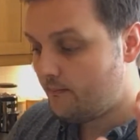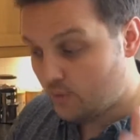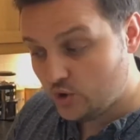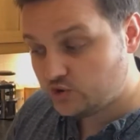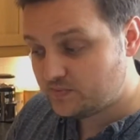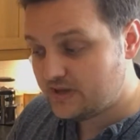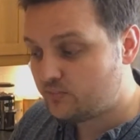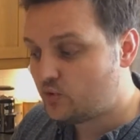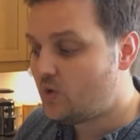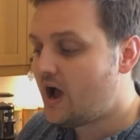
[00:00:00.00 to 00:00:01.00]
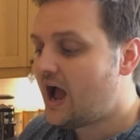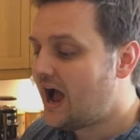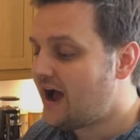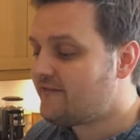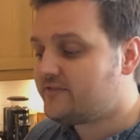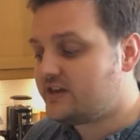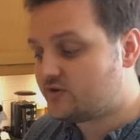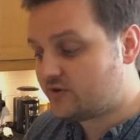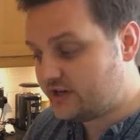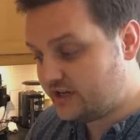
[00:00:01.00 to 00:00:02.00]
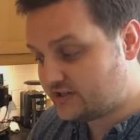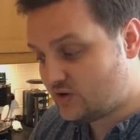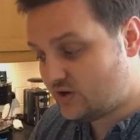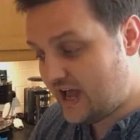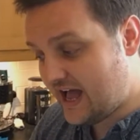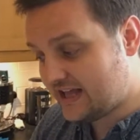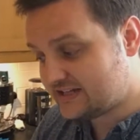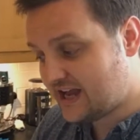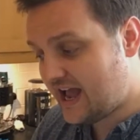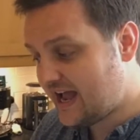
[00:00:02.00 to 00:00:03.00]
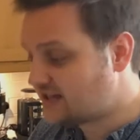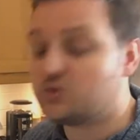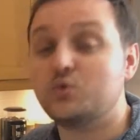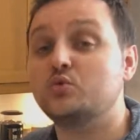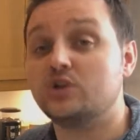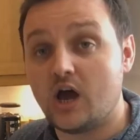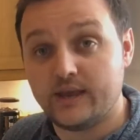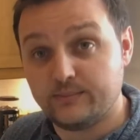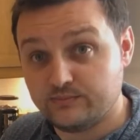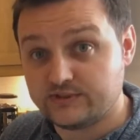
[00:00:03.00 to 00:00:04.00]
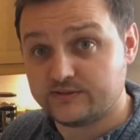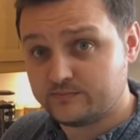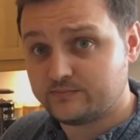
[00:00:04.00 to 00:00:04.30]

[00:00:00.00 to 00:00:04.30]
Most people have the ingredients on hand at all times.